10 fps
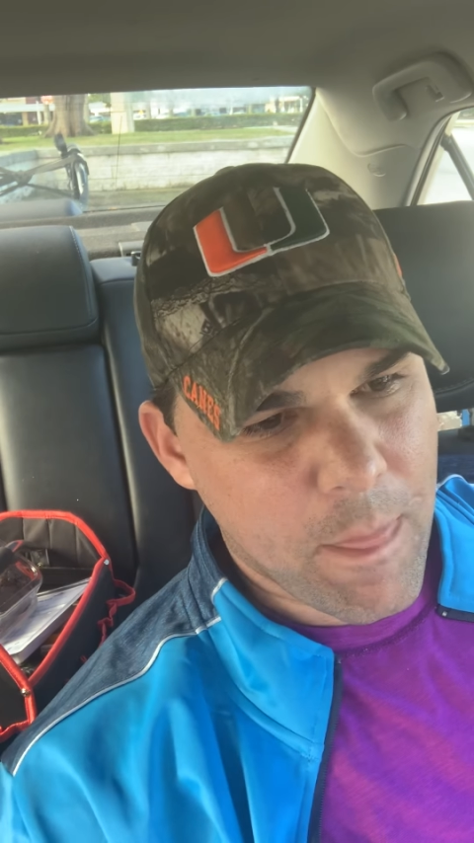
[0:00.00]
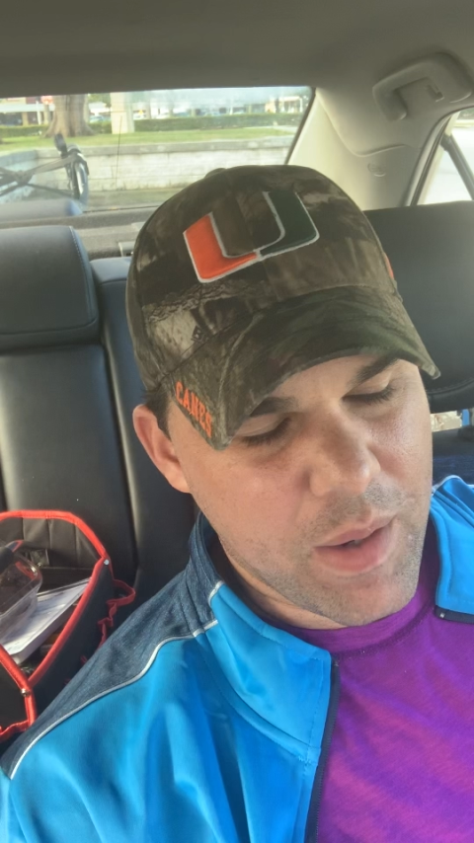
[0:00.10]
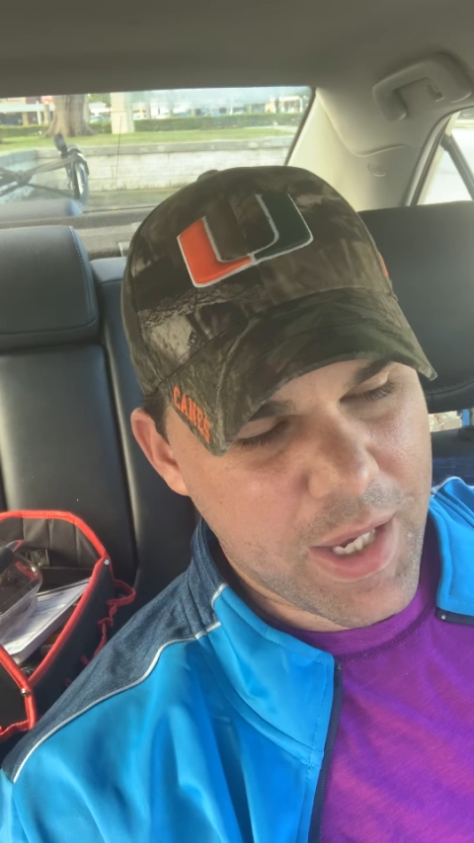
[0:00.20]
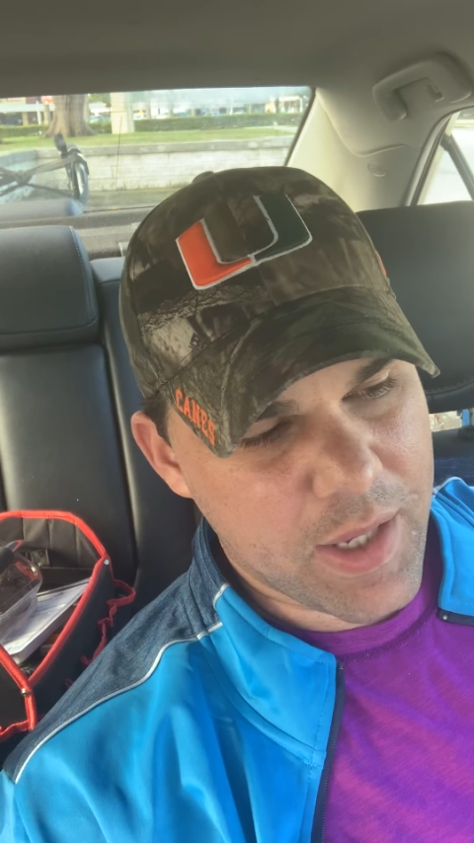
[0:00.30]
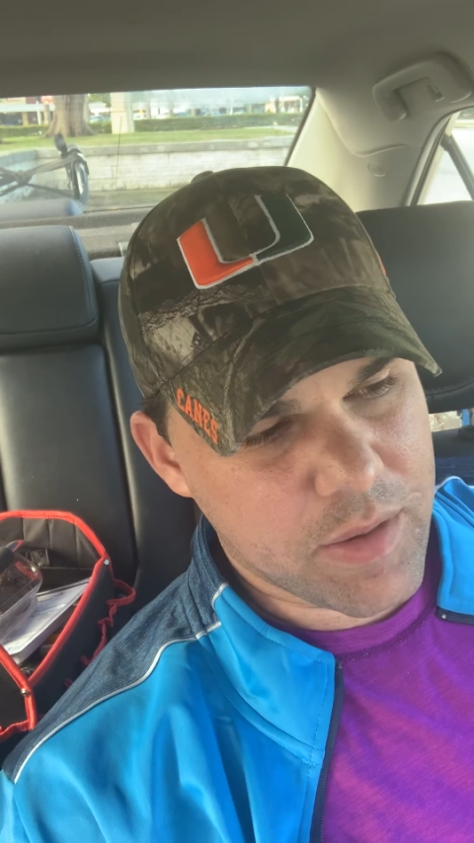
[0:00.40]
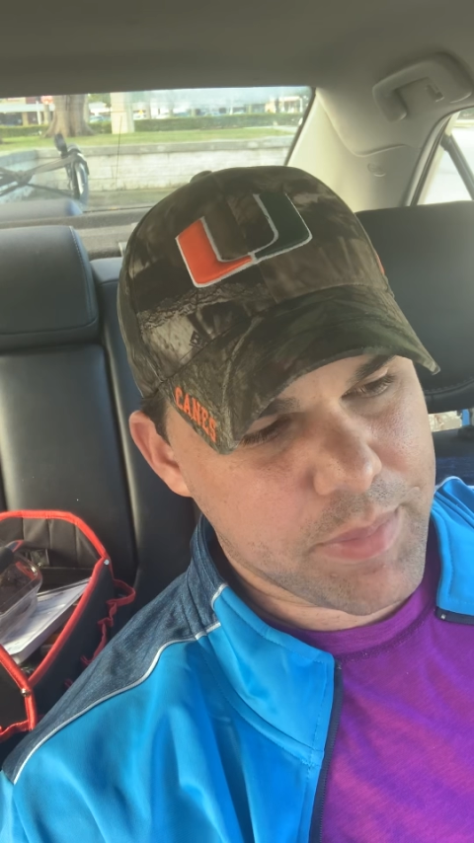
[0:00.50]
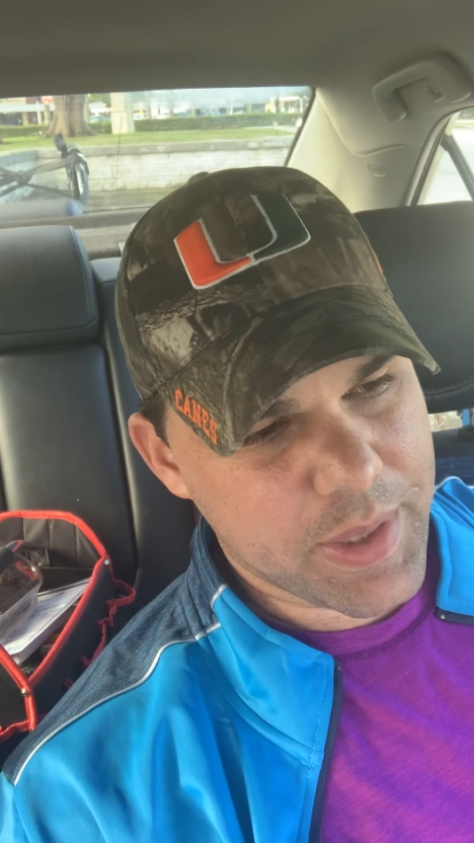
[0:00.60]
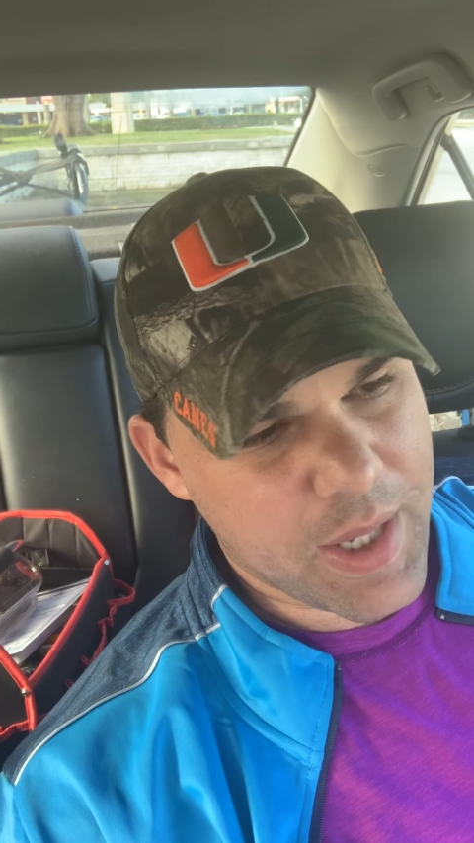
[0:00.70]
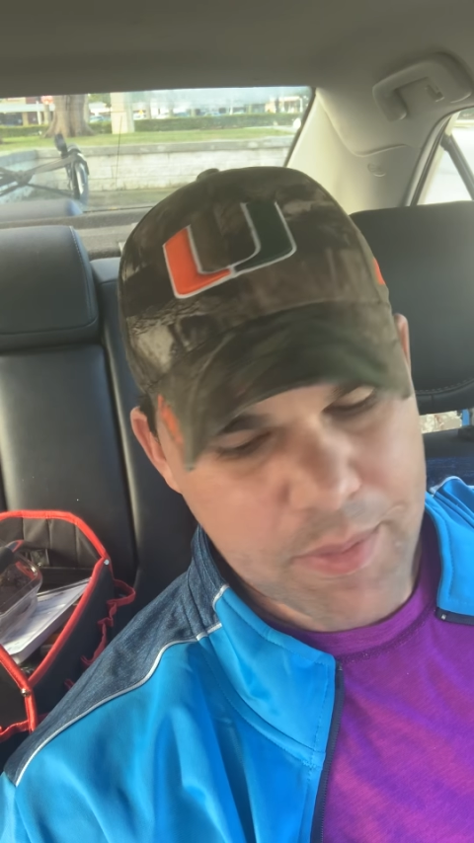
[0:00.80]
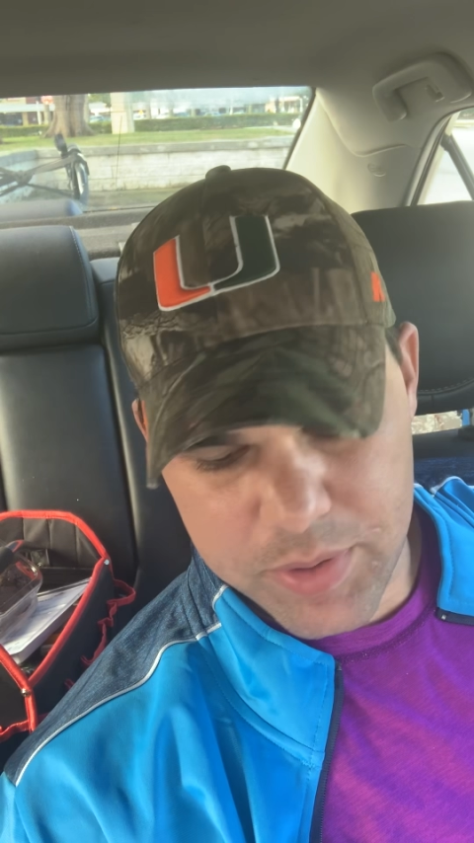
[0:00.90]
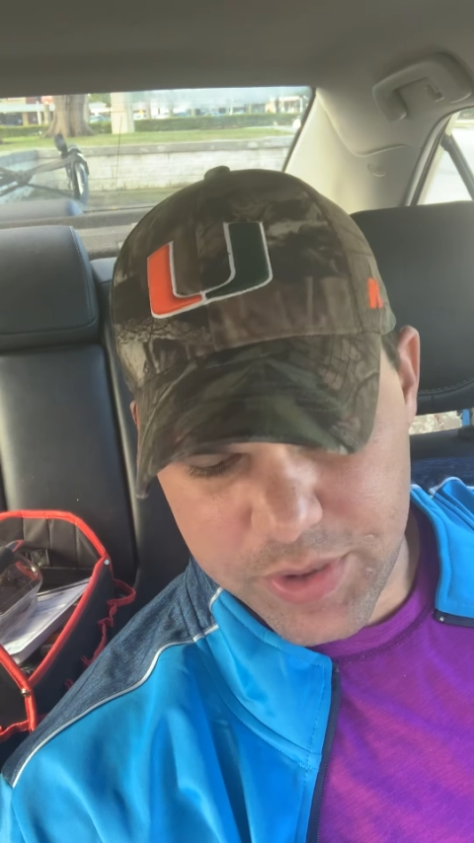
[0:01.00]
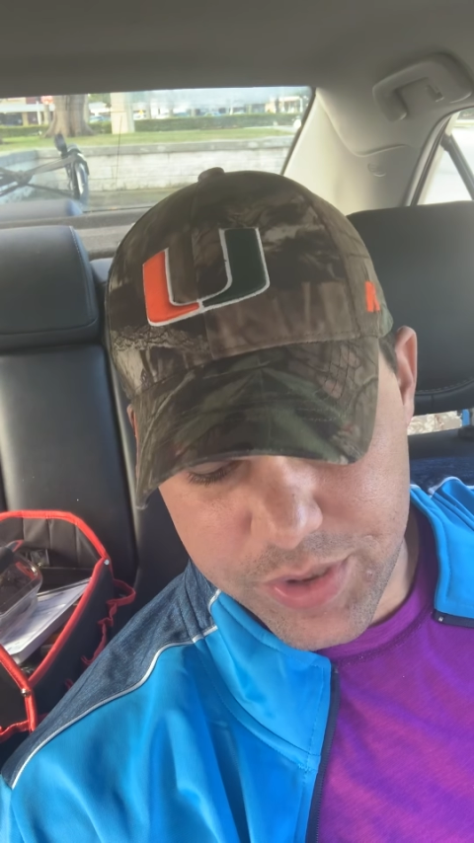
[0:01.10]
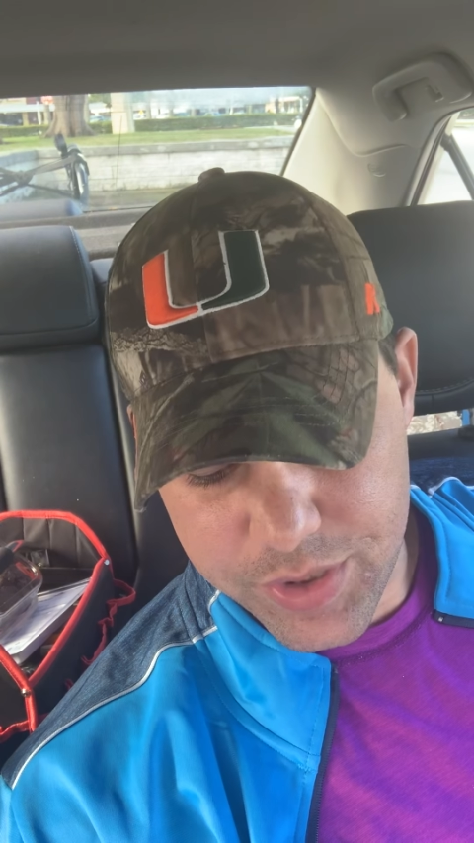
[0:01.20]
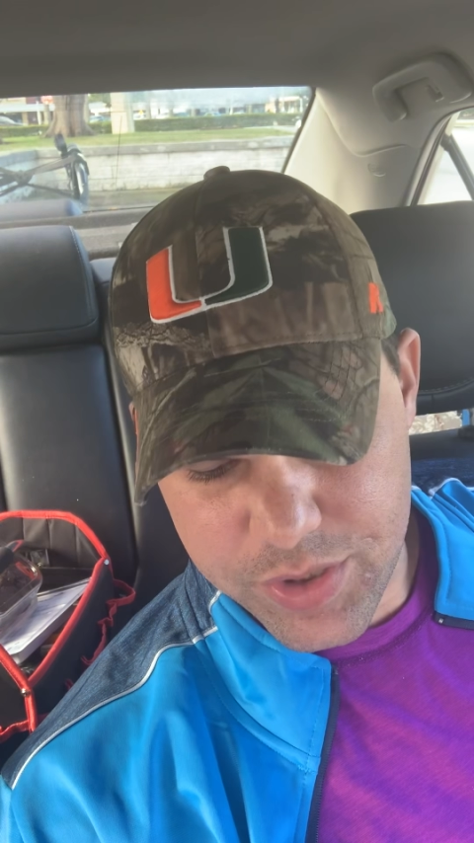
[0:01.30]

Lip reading: and being able to just